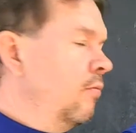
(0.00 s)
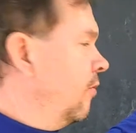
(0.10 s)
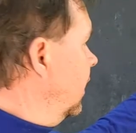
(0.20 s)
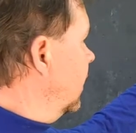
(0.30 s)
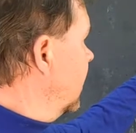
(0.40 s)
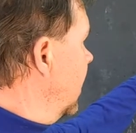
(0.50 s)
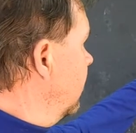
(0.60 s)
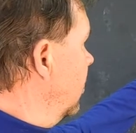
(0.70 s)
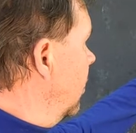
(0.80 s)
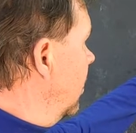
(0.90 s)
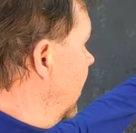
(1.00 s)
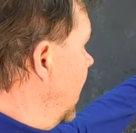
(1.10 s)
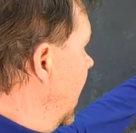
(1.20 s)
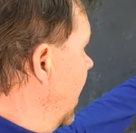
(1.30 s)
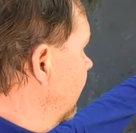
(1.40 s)
for example, where we
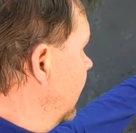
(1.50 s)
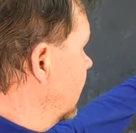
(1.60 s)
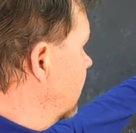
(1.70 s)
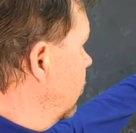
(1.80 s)
have this